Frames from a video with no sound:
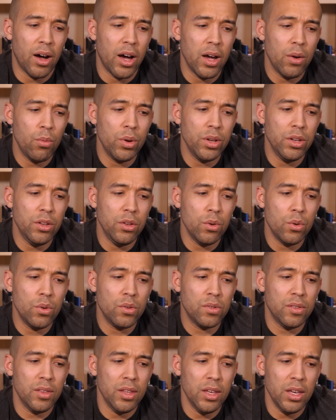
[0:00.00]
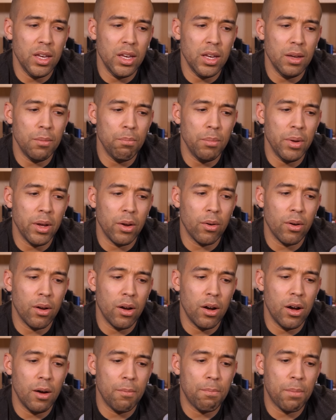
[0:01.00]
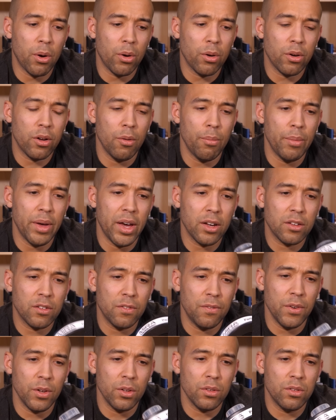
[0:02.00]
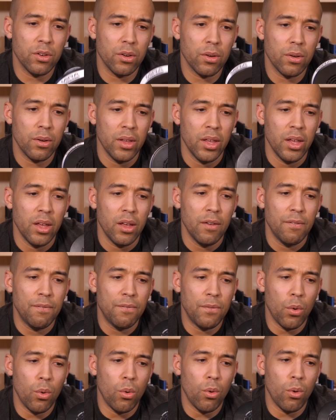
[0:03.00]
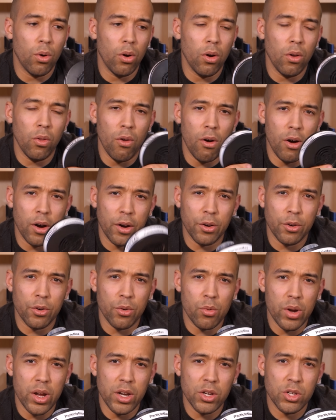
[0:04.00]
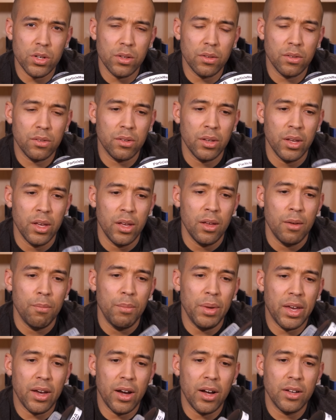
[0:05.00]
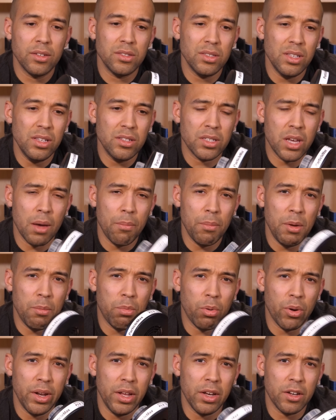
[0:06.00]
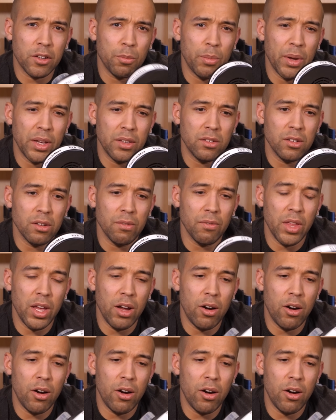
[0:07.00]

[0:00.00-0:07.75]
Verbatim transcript: I would use the Mira Particle Max filter for longer durations, because these can be pretty expensive.